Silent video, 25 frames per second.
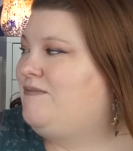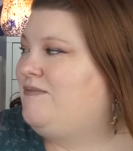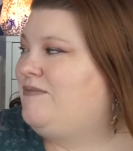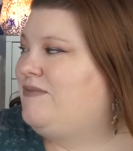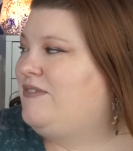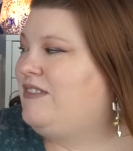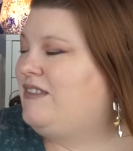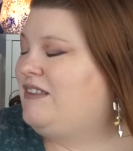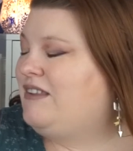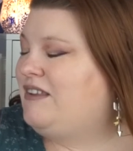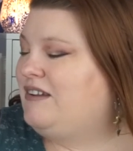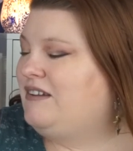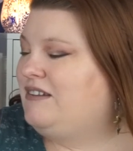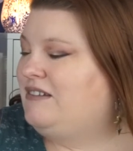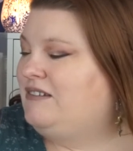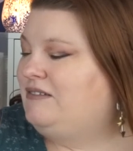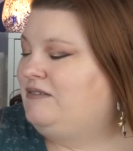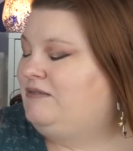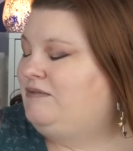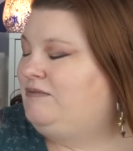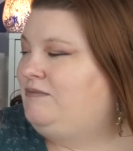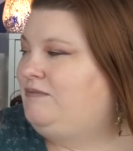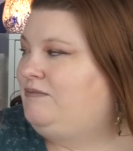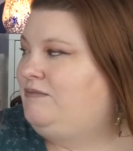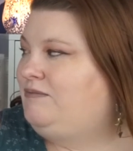
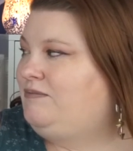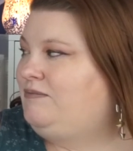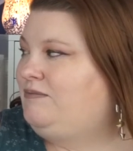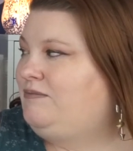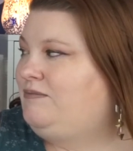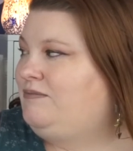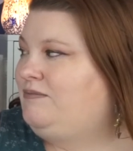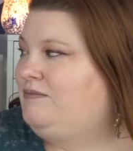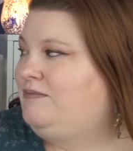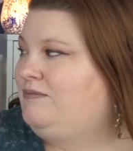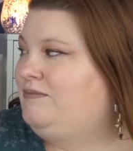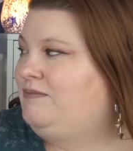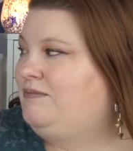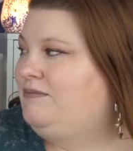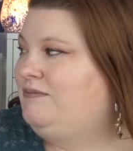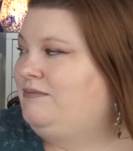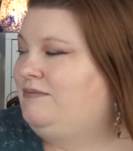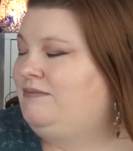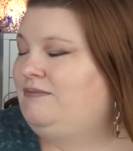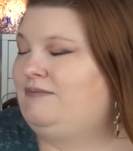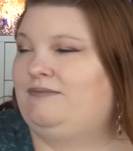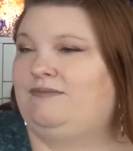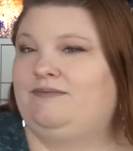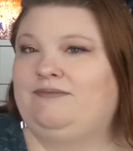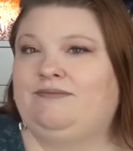
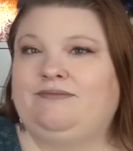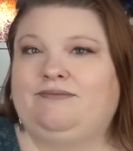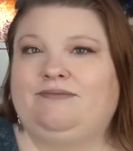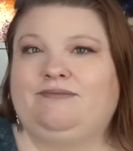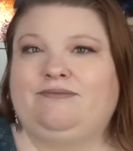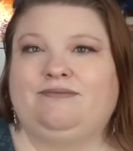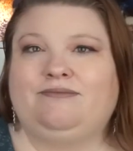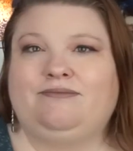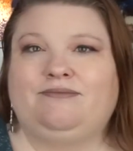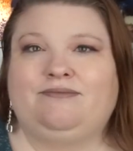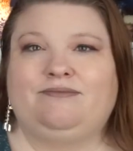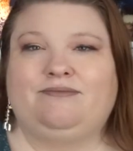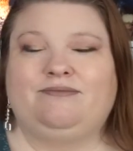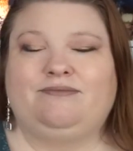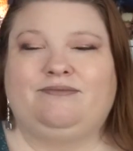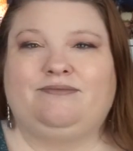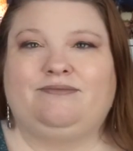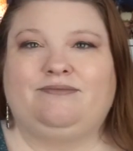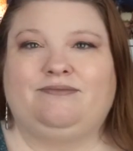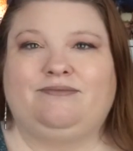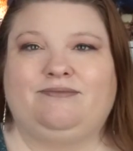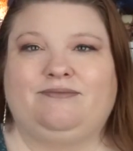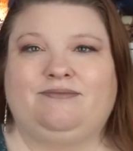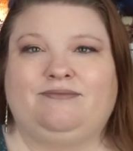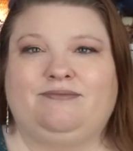
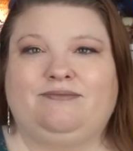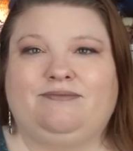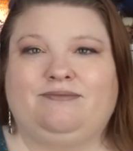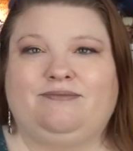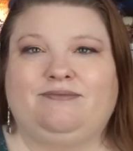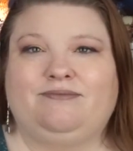No words are spoken by the person on screen.